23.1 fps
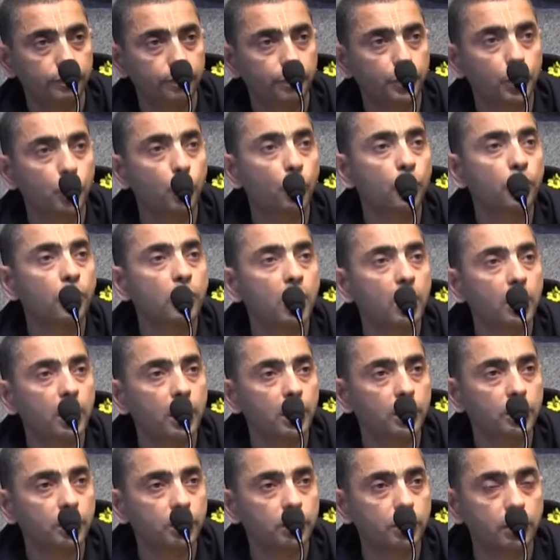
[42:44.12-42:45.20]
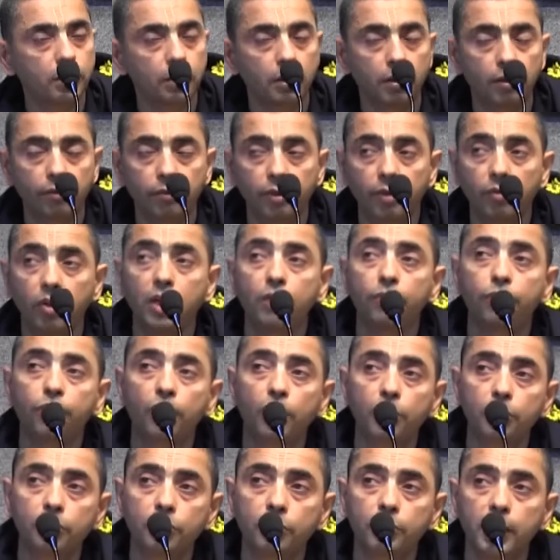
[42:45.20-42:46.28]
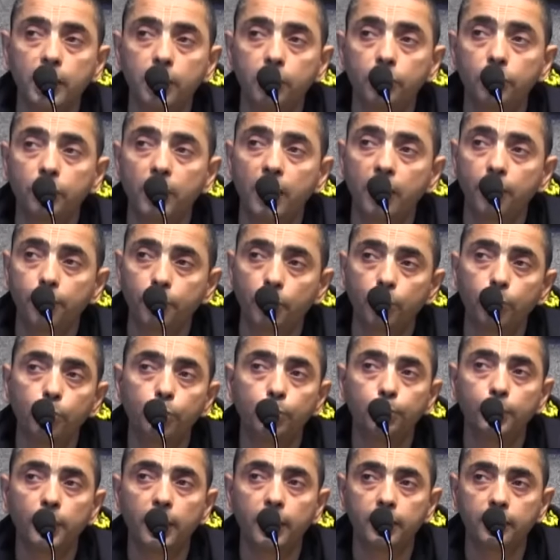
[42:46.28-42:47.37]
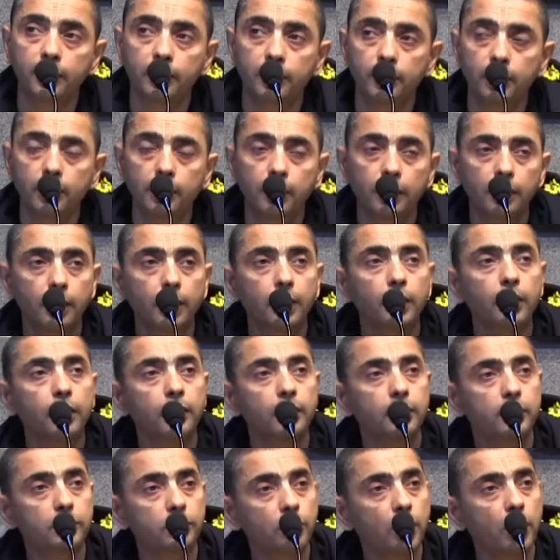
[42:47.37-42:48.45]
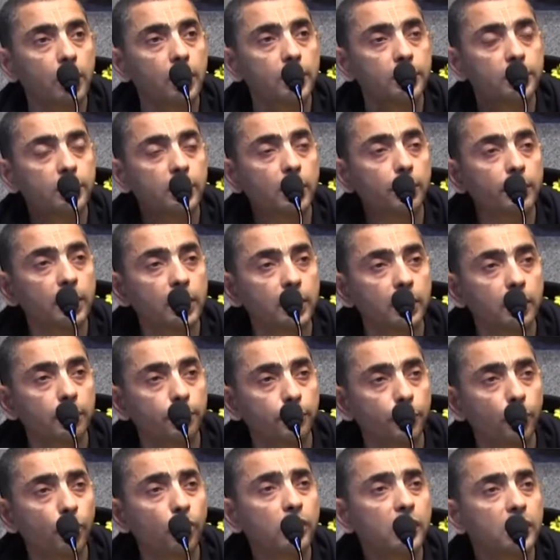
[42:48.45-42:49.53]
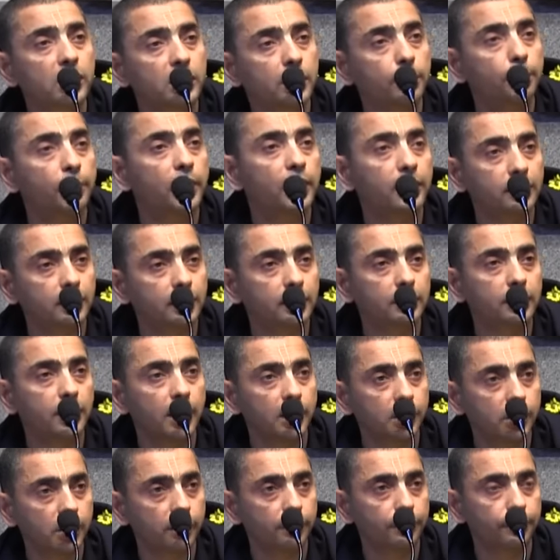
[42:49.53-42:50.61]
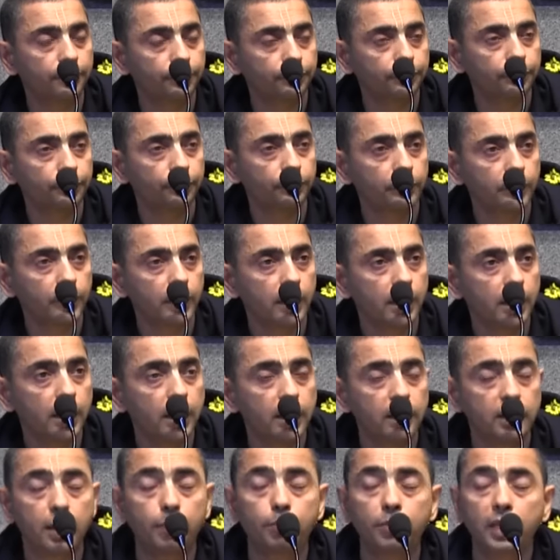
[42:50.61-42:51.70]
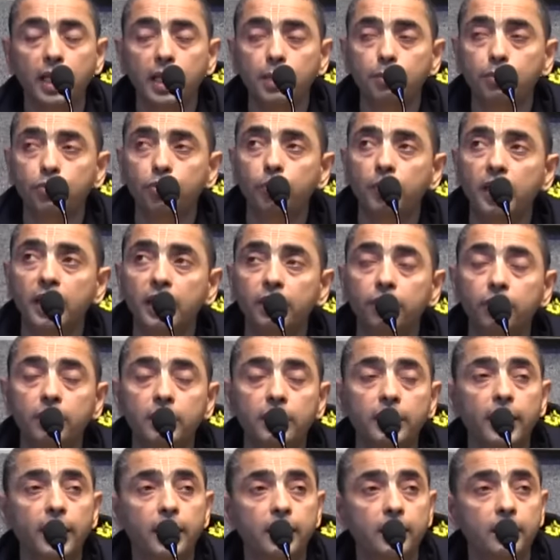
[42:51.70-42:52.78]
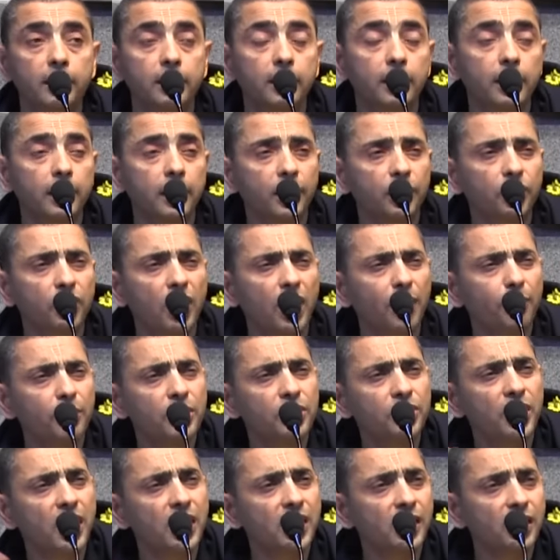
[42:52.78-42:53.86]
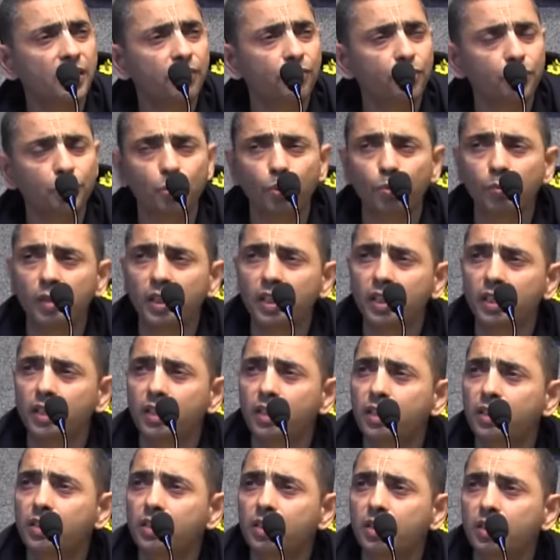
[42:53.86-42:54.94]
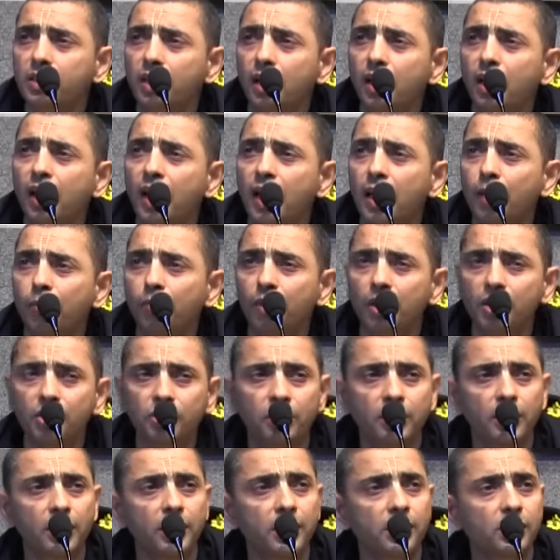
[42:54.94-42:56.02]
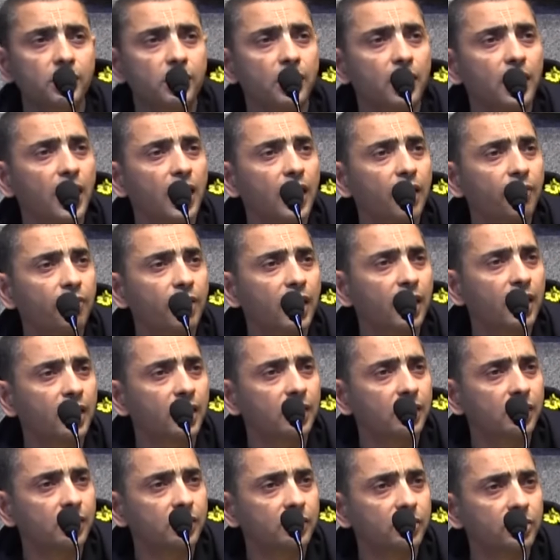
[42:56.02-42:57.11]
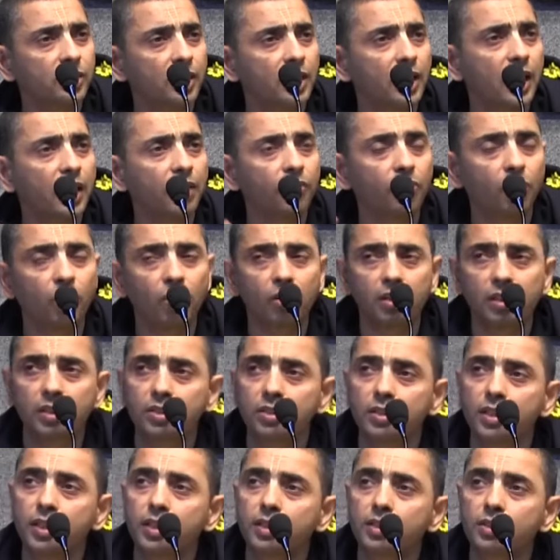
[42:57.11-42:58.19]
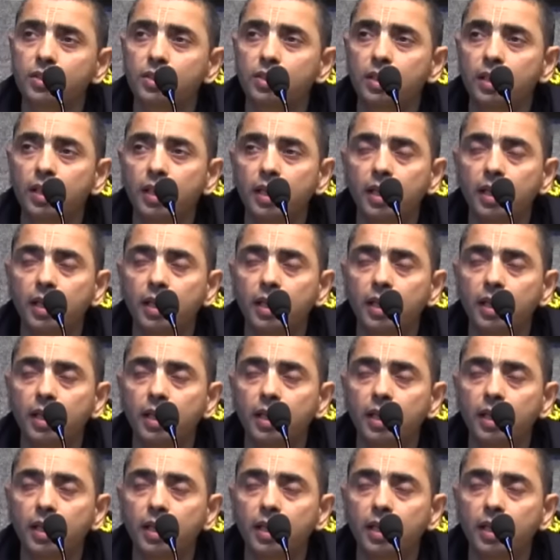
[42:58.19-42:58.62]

pure knowledge. We are very fortunate to have Prabhupada, this knowledge coming in a pure disciplic succession. Sometimes we may even get, you know, I've been chanting for so many years, still I am lusty, still I have anger, still I have all these things.